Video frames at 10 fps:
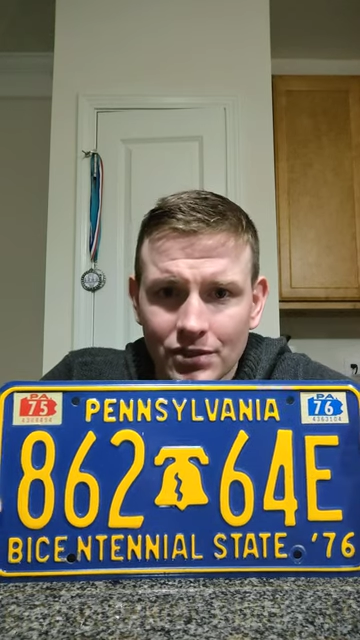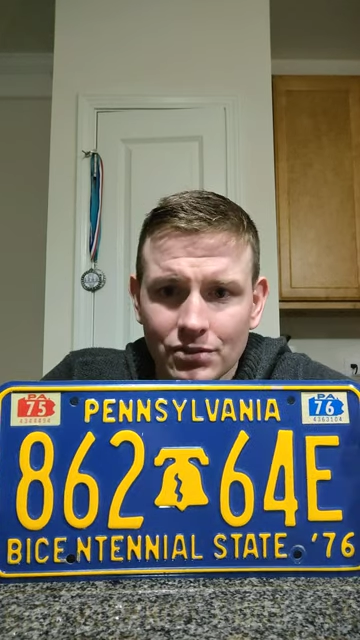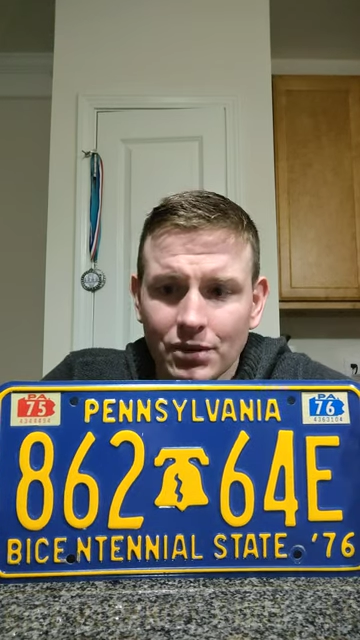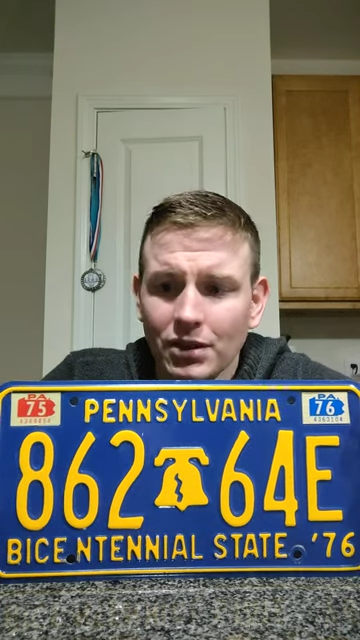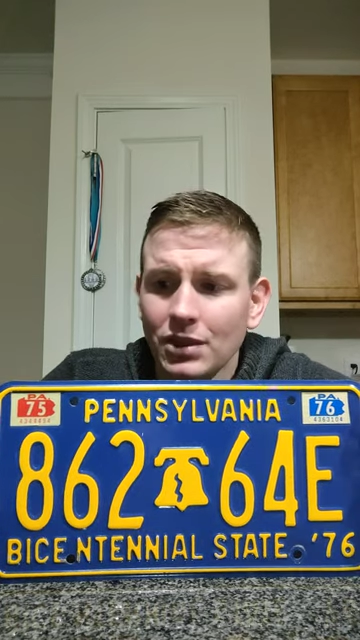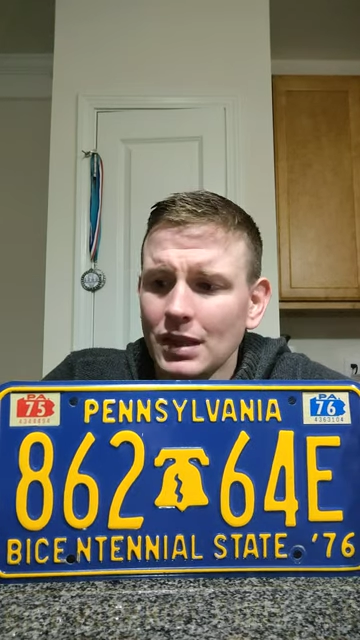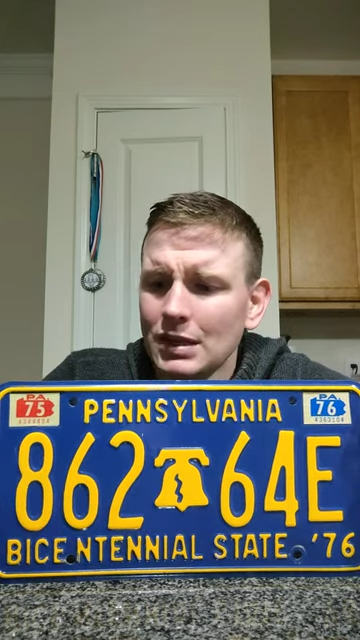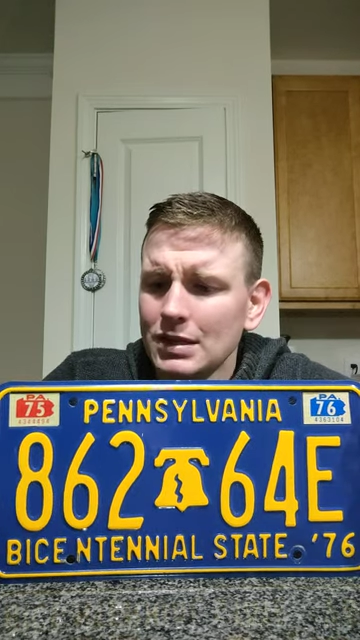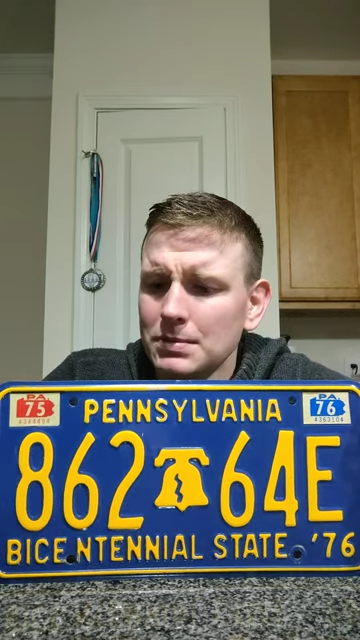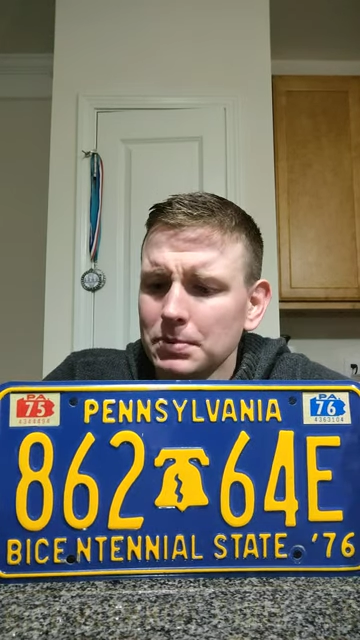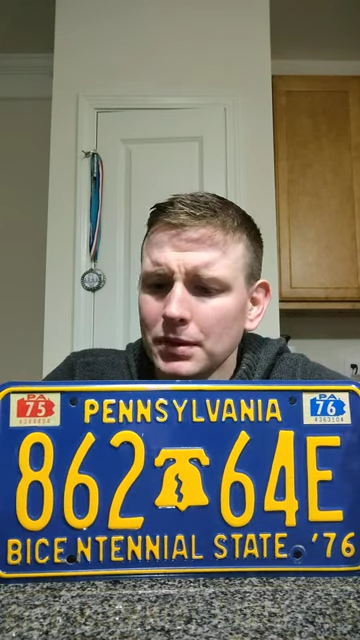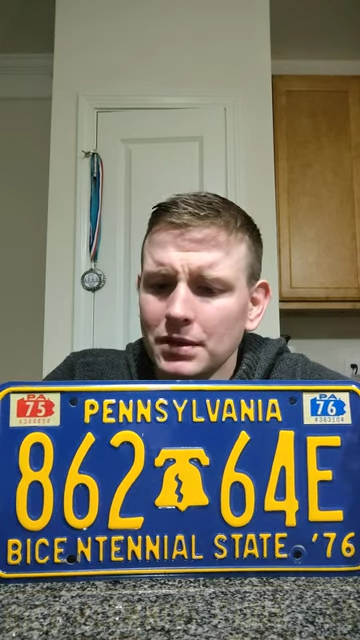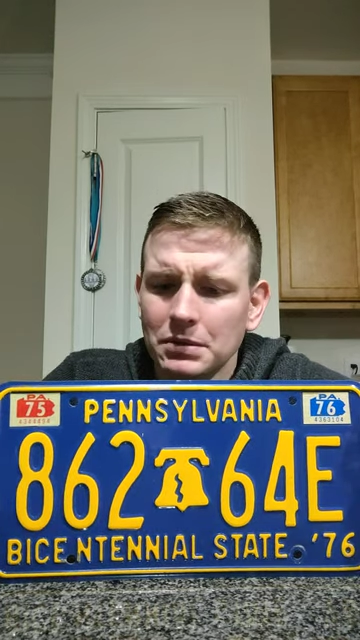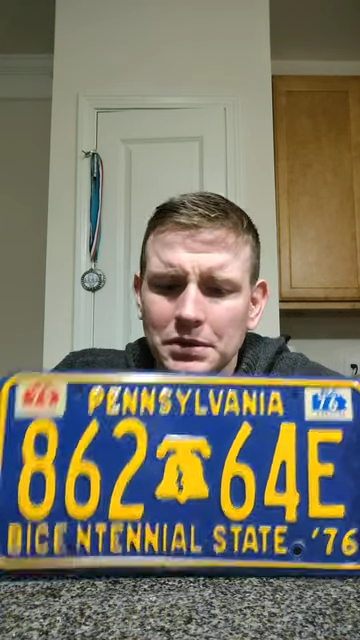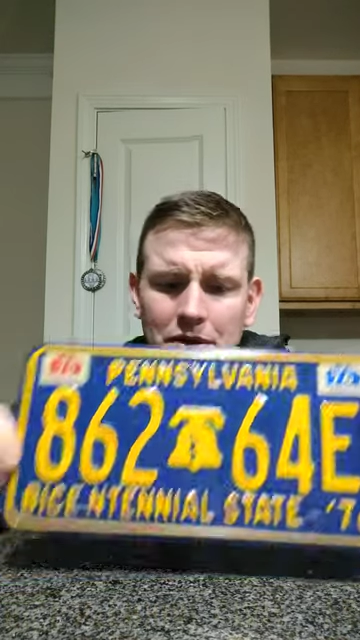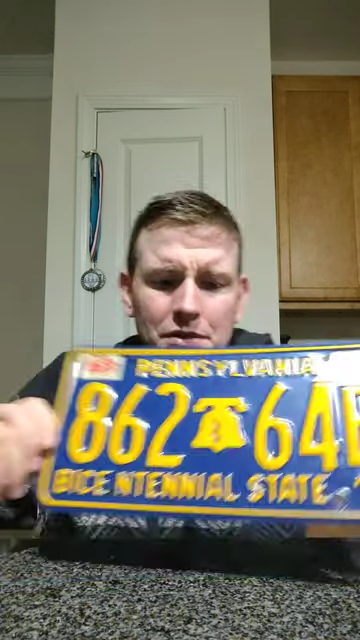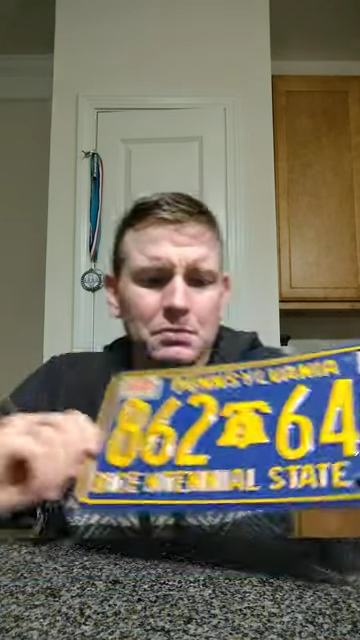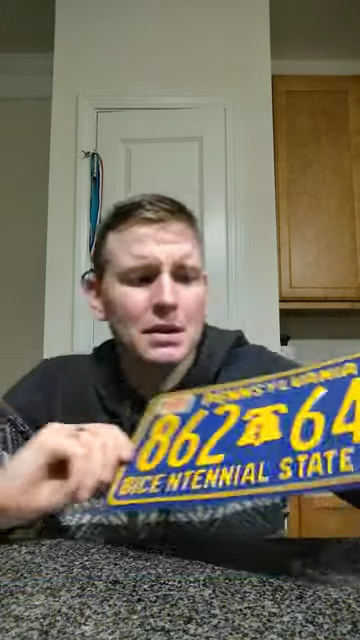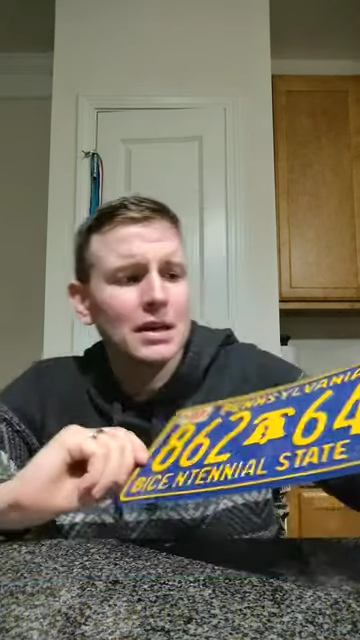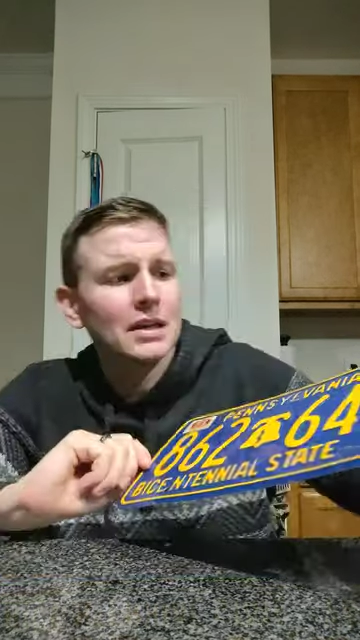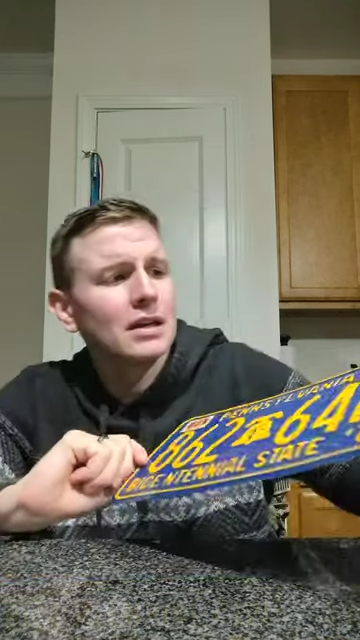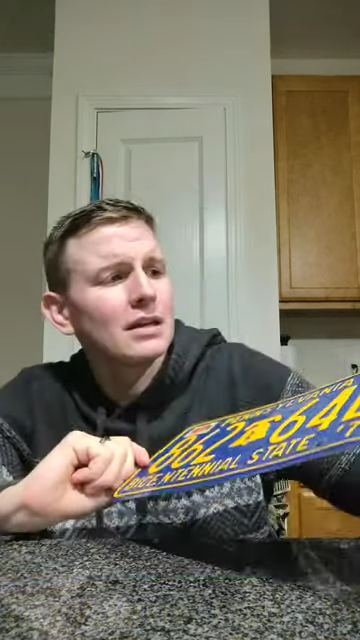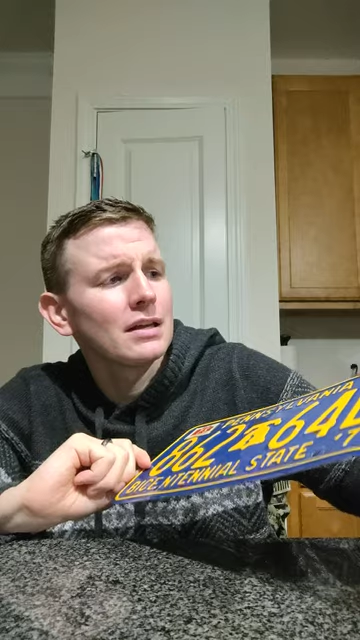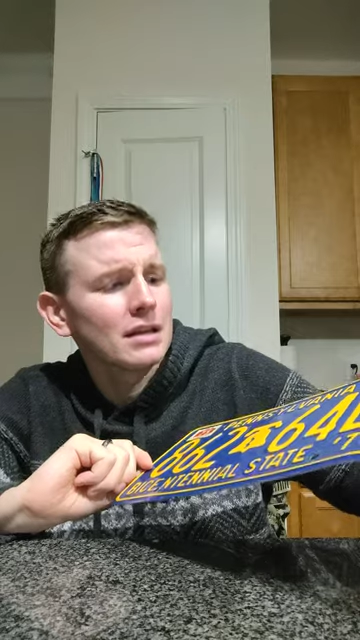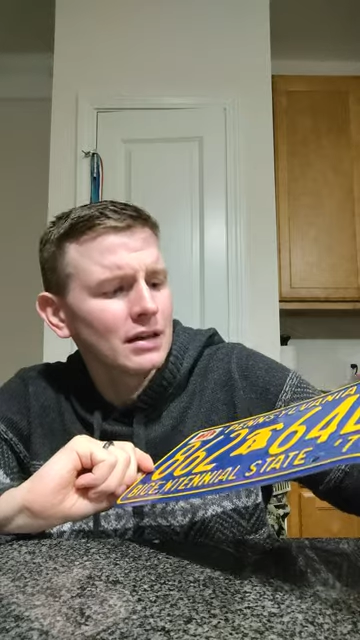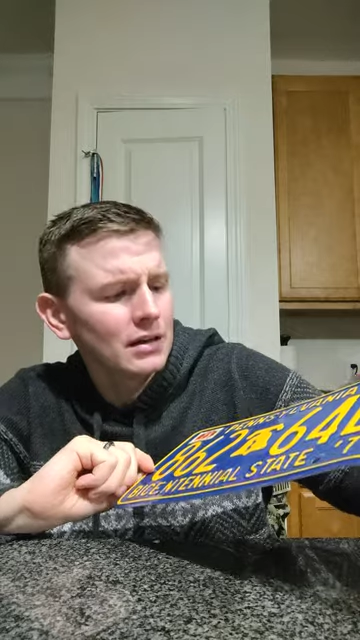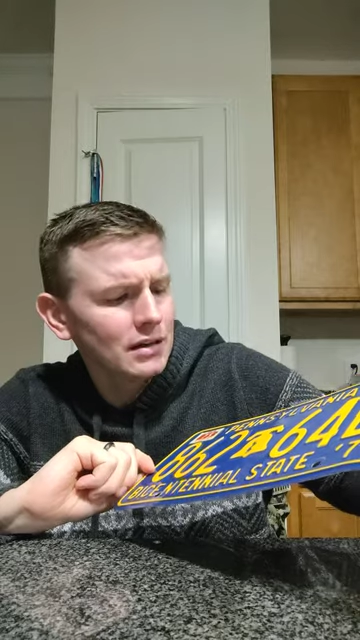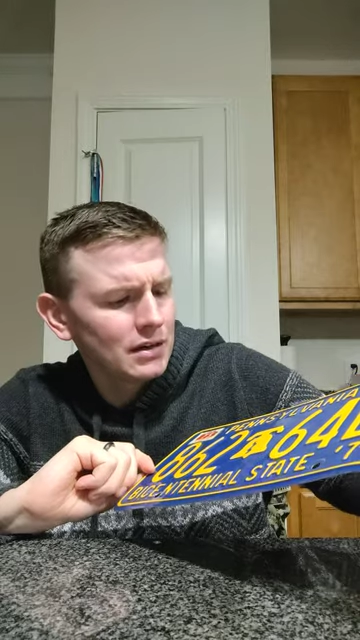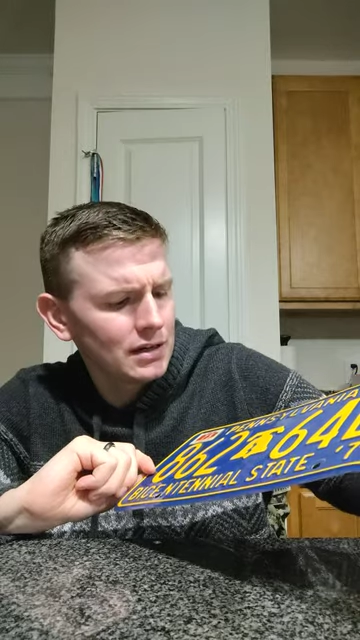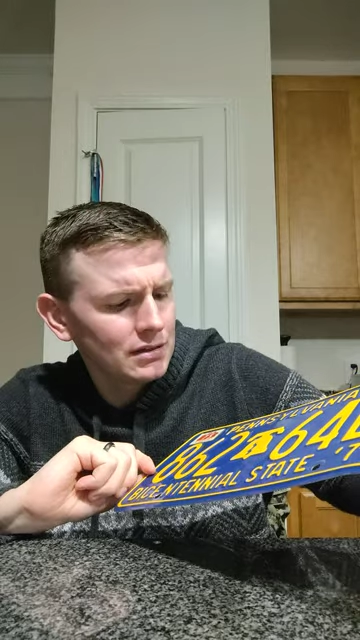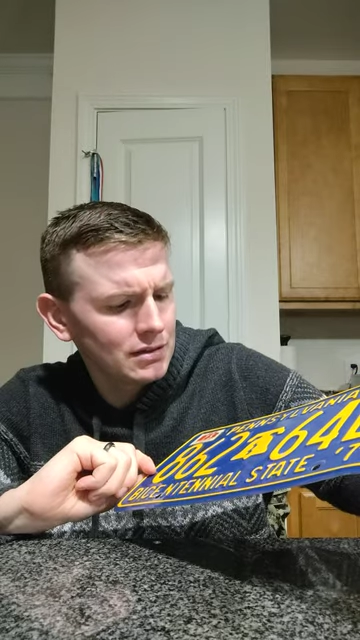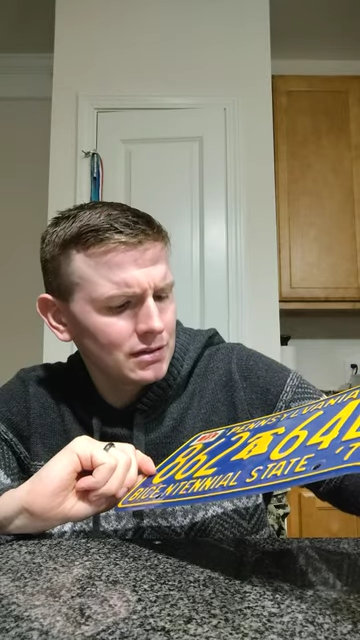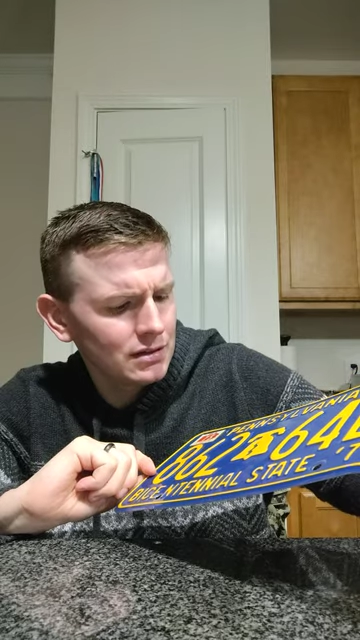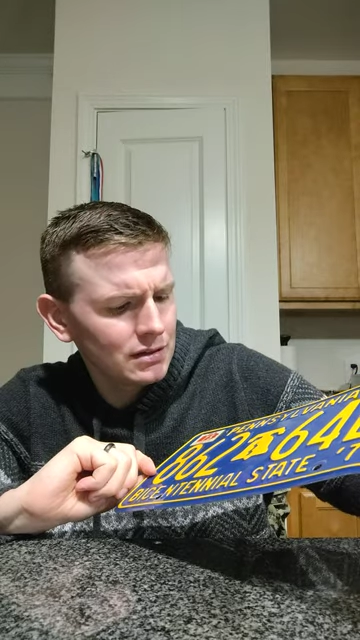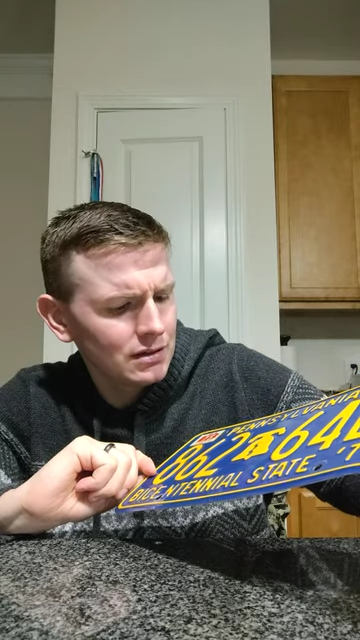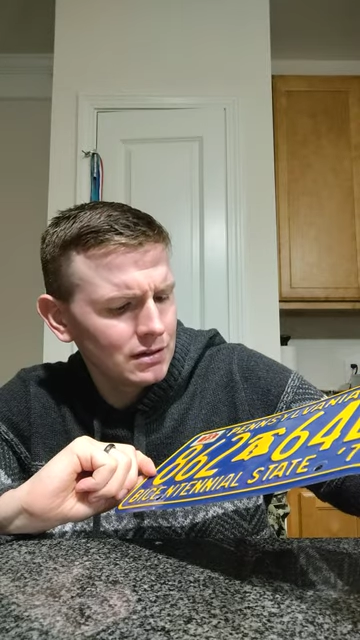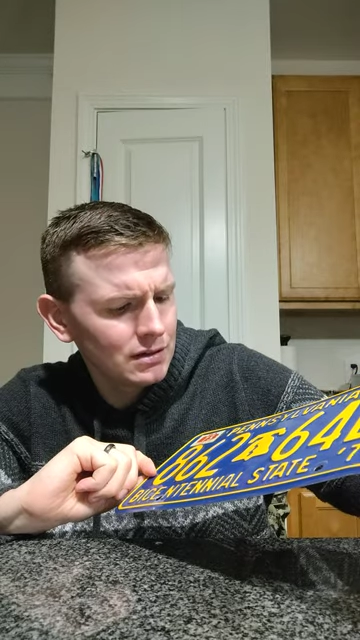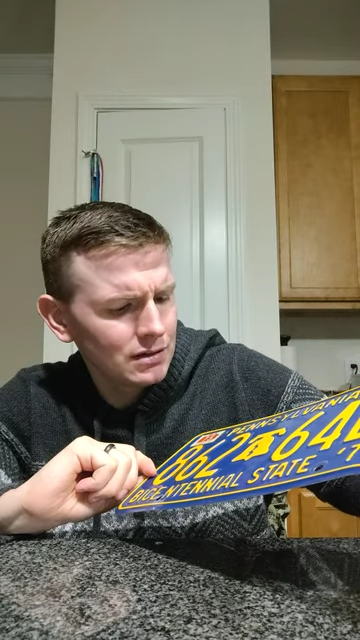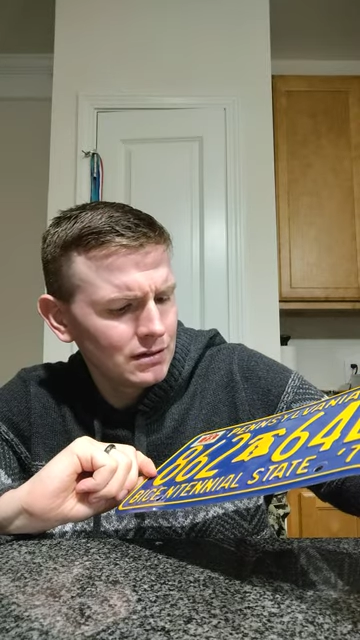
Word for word: So I think this plate was made in 19...